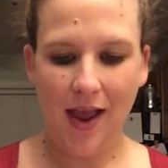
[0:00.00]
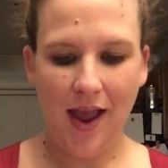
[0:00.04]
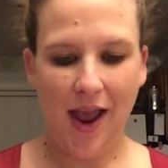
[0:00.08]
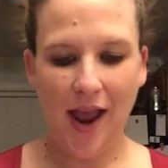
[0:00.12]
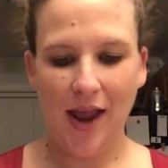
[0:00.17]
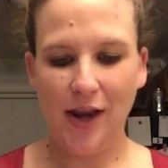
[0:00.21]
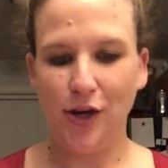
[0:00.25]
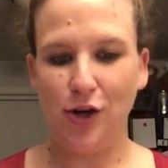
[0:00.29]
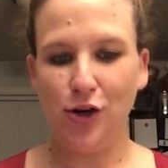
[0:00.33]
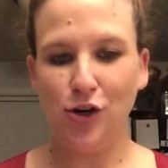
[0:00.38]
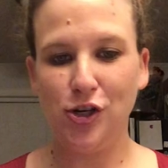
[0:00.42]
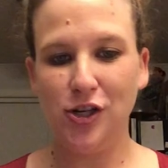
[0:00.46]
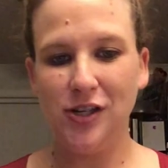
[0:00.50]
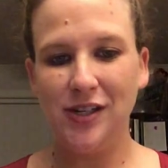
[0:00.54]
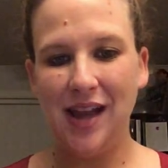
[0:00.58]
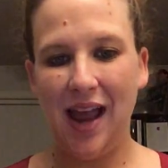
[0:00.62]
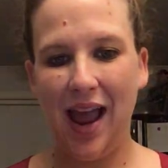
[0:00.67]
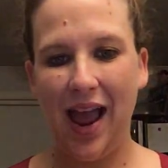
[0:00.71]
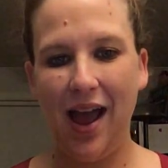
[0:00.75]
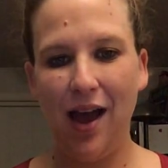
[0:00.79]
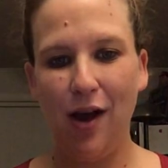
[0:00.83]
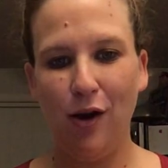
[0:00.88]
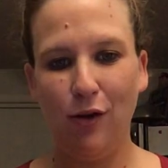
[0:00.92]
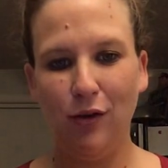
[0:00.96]
And you're just
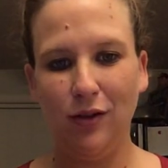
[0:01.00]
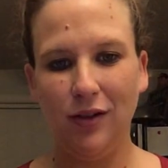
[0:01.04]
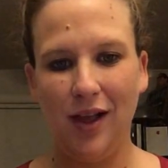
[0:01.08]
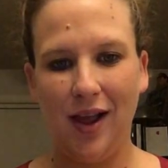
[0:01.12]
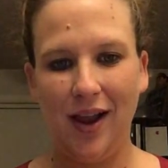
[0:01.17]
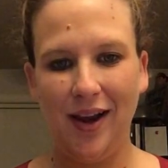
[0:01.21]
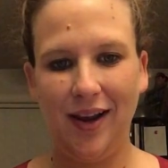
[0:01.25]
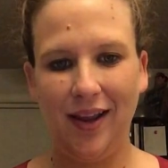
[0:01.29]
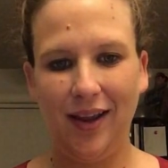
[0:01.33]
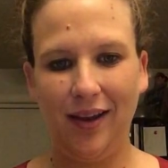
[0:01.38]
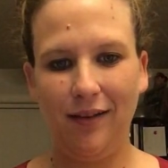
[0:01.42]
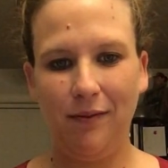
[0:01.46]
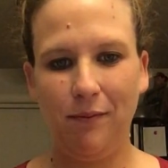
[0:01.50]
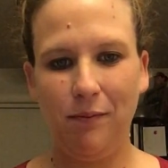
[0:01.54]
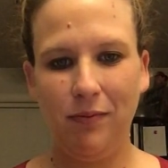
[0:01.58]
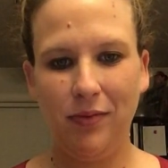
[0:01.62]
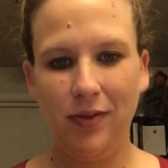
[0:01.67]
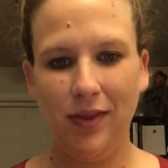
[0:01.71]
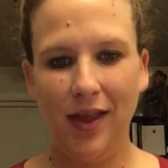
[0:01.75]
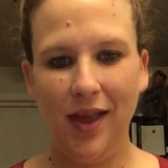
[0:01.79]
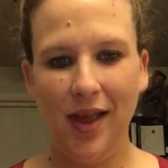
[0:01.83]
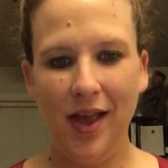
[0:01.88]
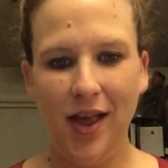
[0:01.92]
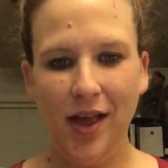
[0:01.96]
outlining.
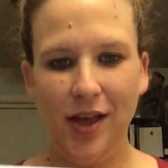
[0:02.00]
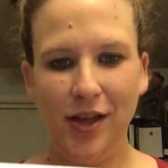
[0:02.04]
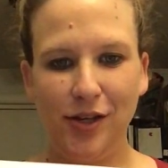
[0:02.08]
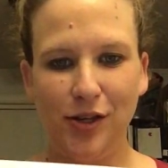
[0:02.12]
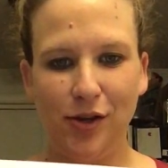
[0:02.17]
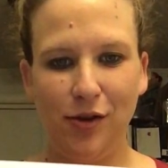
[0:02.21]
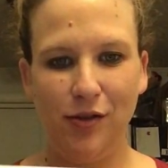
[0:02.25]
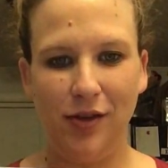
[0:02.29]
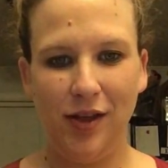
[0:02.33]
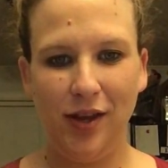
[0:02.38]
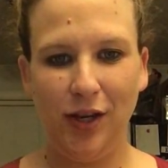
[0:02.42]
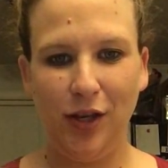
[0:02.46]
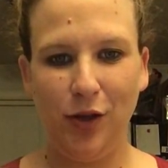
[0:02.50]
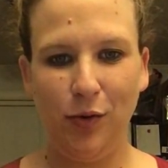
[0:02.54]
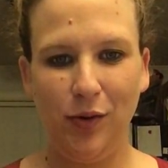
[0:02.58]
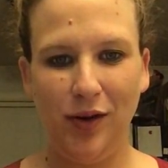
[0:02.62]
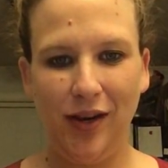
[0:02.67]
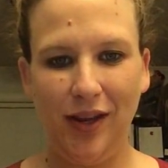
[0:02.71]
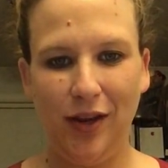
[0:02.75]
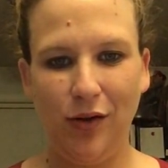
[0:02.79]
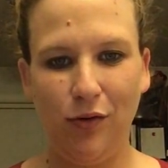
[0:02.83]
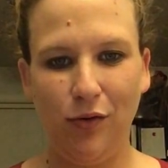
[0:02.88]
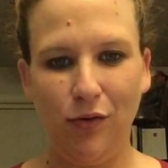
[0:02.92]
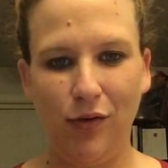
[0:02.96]
So then you would
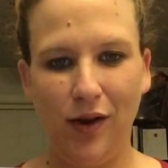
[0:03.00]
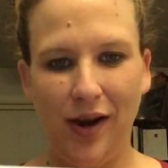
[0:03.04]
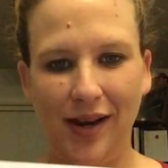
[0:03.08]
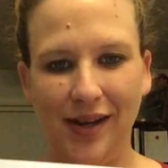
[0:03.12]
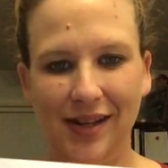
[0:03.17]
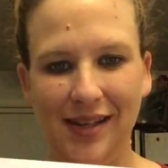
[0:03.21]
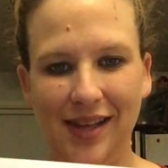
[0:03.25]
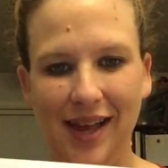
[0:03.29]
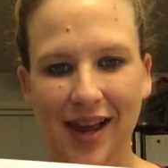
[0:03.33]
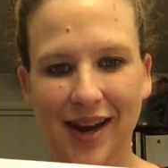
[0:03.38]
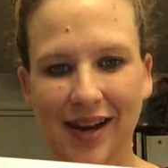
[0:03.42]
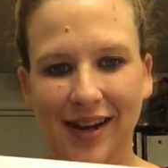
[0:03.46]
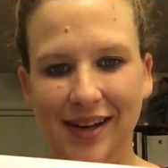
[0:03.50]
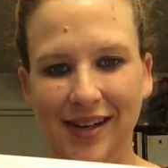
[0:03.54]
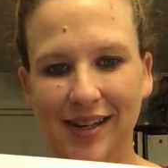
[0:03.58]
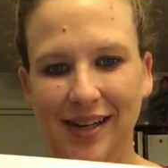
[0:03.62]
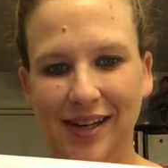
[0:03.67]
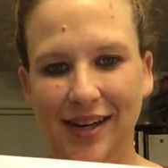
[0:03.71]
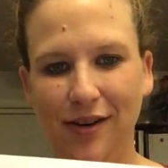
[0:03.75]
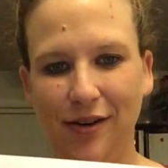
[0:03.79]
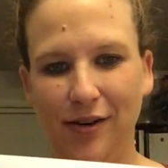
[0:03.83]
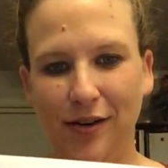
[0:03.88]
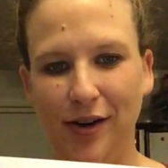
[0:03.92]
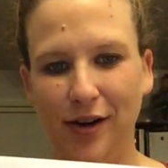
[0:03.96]
erase that
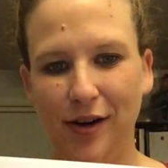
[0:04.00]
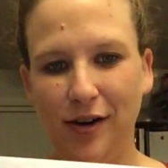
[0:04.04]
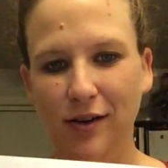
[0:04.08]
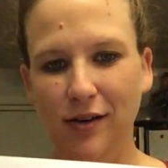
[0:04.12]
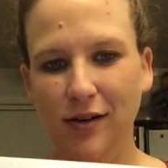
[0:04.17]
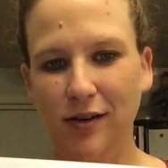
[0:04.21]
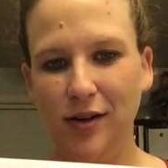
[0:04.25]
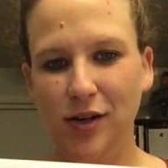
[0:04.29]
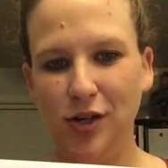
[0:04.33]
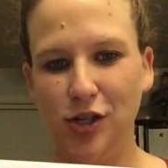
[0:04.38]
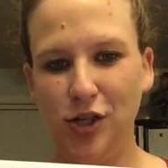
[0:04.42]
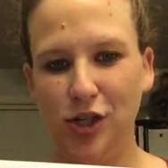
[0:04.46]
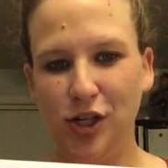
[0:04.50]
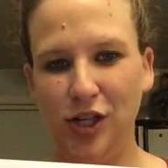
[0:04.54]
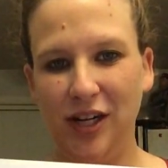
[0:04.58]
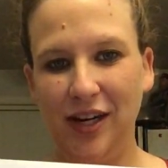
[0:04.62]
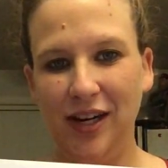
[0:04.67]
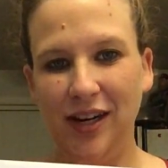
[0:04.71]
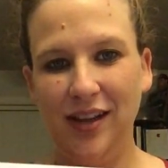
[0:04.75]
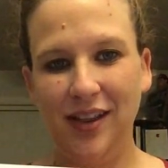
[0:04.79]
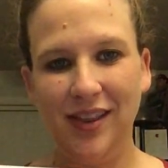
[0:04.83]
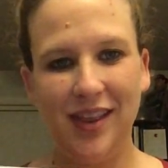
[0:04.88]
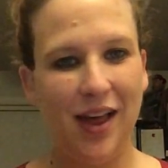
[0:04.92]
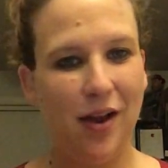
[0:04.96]
interior
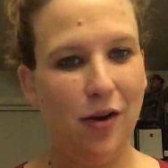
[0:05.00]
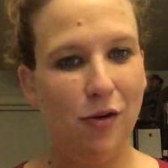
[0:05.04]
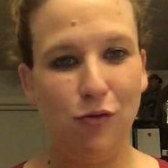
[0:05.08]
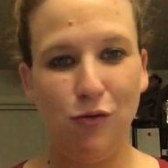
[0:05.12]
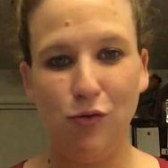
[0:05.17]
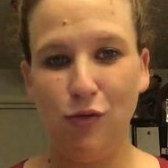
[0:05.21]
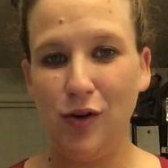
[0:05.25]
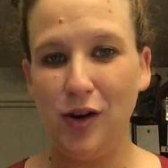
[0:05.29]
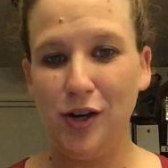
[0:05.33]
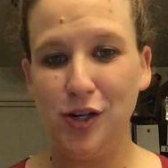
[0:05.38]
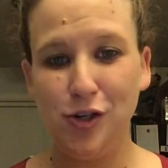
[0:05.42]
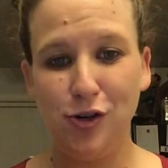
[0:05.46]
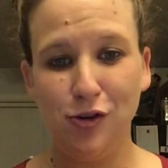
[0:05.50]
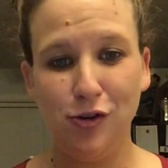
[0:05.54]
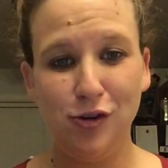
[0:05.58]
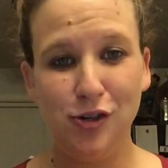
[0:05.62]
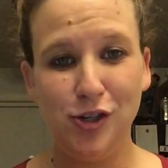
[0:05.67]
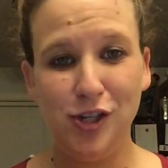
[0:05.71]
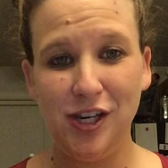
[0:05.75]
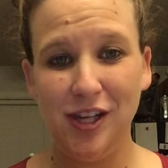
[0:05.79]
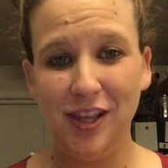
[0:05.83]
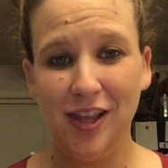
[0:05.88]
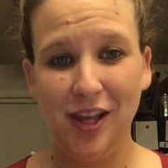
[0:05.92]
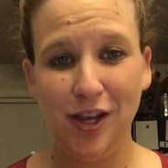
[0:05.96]
G, that original
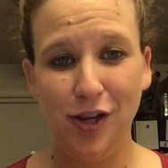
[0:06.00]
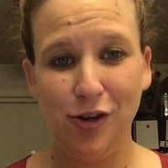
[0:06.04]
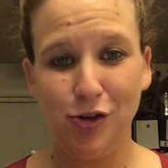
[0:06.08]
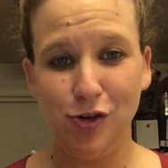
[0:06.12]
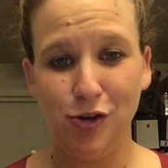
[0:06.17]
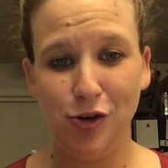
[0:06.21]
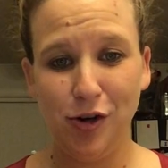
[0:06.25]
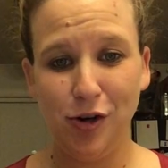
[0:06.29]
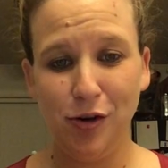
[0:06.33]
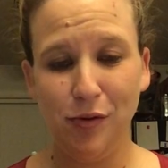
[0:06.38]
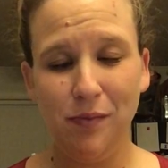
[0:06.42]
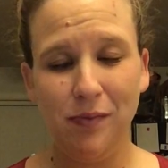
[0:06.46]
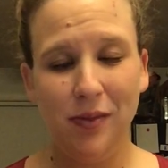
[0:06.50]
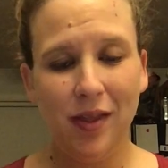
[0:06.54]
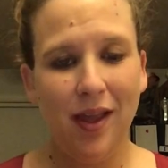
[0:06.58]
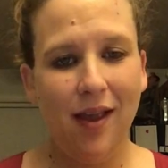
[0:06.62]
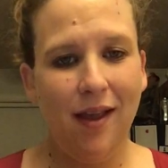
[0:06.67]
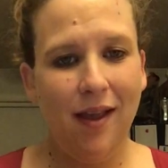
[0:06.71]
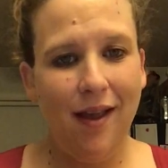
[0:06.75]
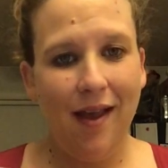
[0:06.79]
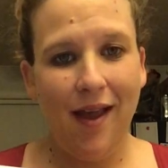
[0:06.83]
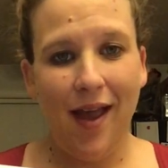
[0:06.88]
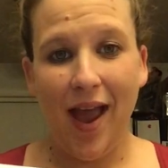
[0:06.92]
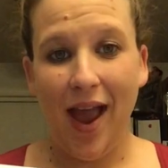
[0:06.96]
G that you drew,
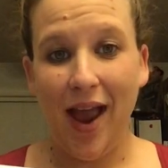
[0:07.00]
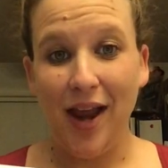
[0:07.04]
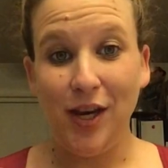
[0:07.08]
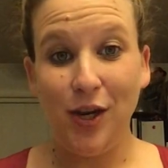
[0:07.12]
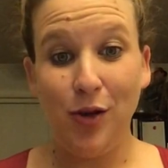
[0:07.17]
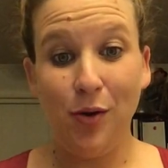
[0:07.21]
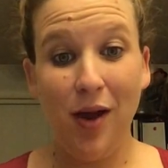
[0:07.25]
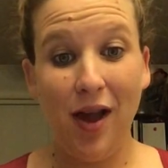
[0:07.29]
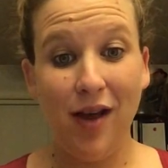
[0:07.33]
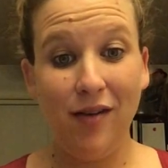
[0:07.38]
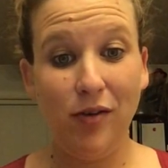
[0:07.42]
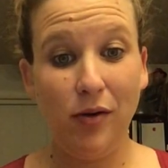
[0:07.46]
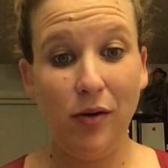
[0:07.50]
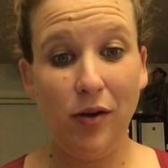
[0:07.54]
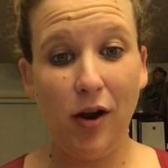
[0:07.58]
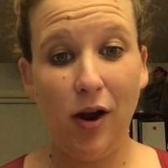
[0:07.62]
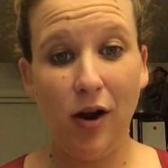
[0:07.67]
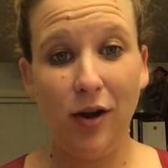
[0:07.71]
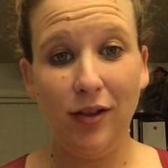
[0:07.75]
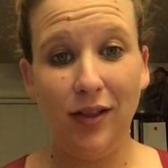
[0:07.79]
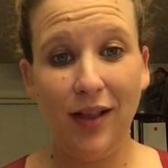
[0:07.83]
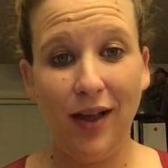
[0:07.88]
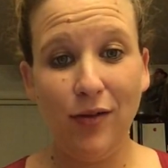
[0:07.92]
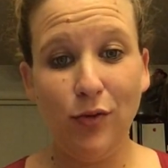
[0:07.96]
and you
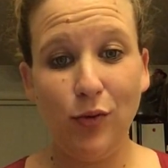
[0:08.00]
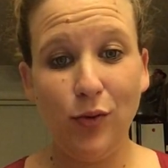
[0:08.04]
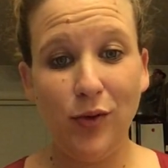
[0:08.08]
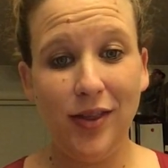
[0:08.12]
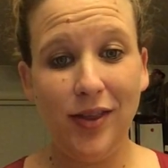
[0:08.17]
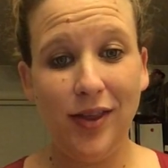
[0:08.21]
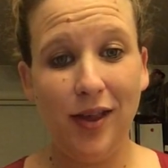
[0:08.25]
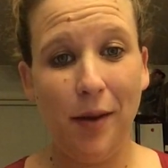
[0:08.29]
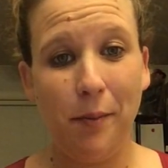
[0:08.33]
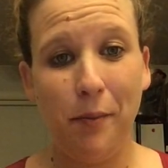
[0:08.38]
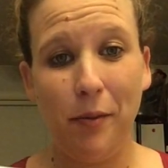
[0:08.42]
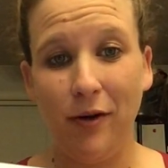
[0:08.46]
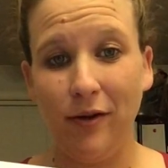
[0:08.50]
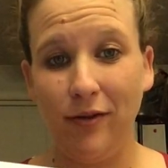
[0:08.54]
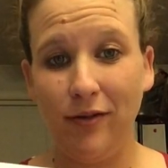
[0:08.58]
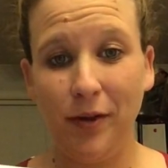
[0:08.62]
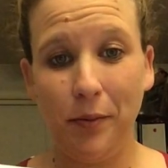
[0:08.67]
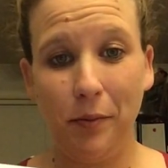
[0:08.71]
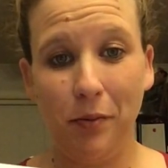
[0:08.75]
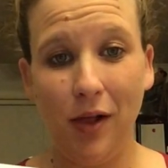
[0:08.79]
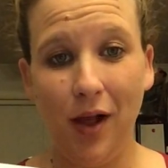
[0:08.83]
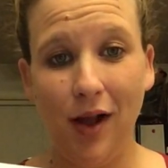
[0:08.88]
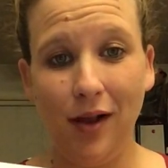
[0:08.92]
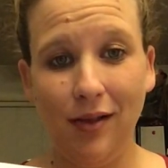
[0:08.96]
are left with a
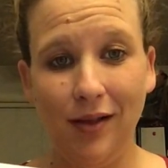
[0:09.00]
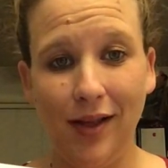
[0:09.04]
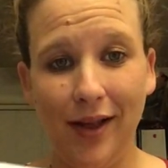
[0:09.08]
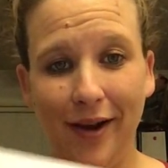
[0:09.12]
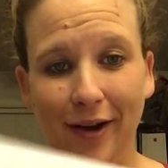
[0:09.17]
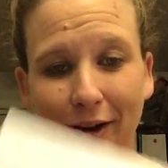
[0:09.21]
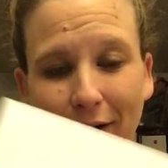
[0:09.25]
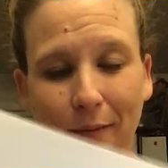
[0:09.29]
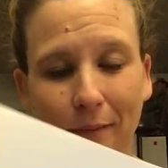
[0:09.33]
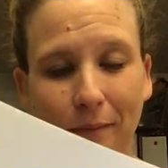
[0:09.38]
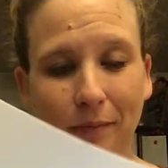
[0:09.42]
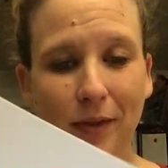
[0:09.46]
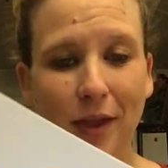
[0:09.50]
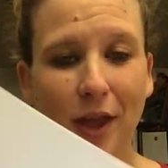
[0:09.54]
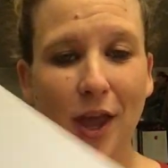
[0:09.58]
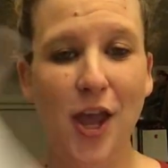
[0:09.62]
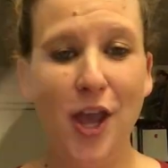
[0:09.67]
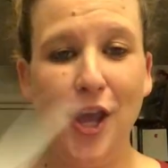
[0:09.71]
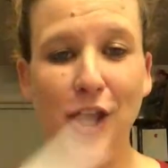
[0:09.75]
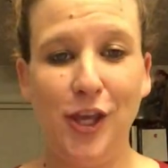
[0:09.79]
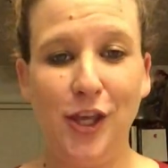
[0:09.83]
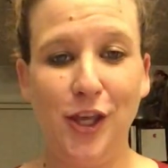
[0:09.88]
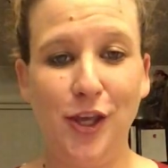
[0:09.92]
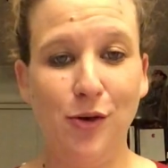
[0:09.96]
perfect block letter.
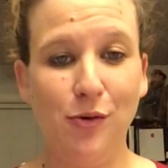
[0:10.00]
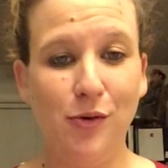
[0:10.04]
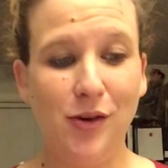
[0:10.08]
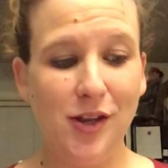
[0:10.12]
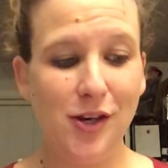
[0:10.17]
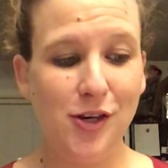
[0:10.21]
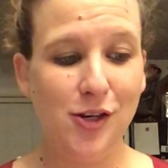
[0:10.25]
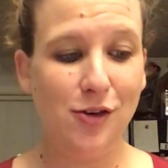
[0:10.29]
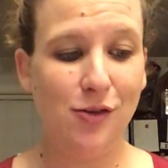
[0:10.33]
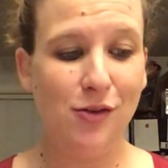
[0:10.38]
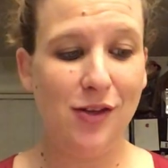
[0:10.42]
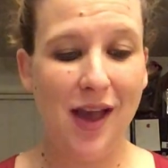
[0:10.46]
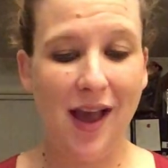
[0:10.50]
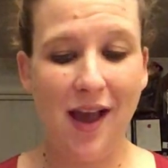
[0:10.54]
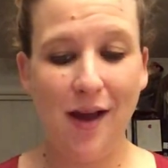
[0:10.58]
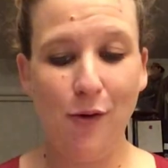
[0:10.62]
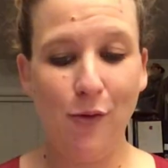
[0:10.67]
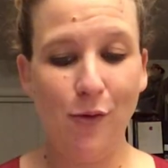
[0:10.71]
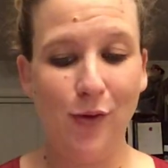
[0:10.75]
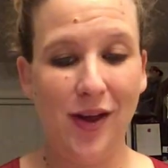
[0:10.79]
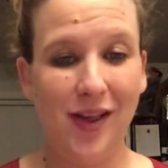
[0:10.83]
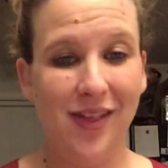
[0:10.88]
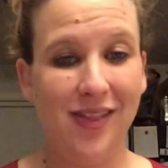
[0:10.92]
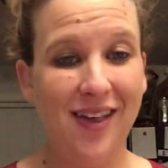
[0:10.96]
You can do that
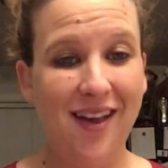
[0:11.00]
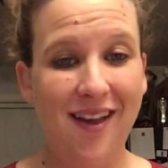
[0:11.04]
with